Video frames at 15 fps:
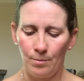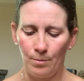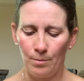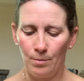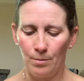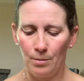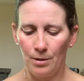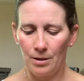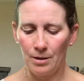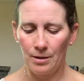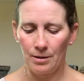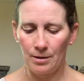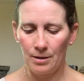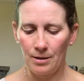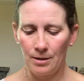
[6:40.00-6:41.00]
but
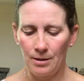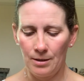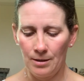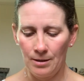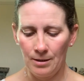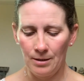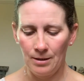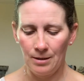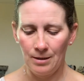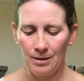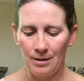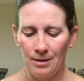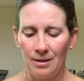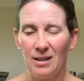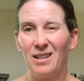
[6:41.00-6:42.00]

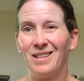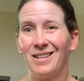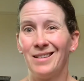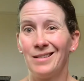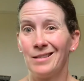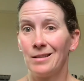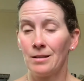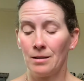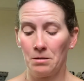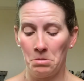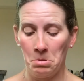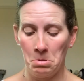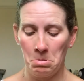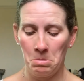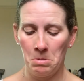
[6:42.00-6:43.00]
it's a
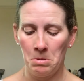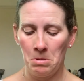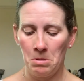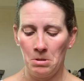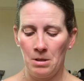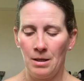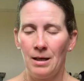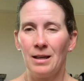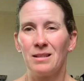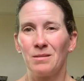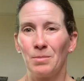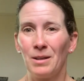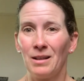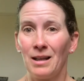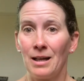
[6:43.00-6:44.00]

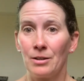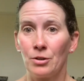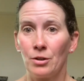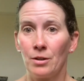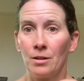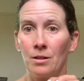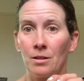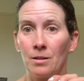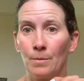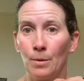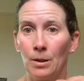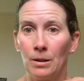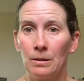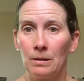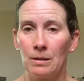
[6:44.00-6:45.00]
bit larger than a
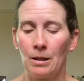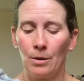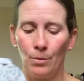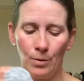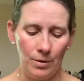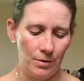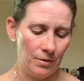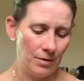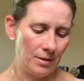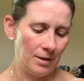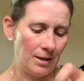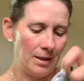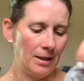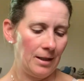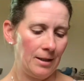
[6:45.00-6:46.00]
small, so we'll
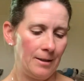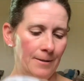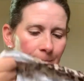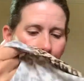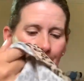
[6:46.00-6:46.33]
see.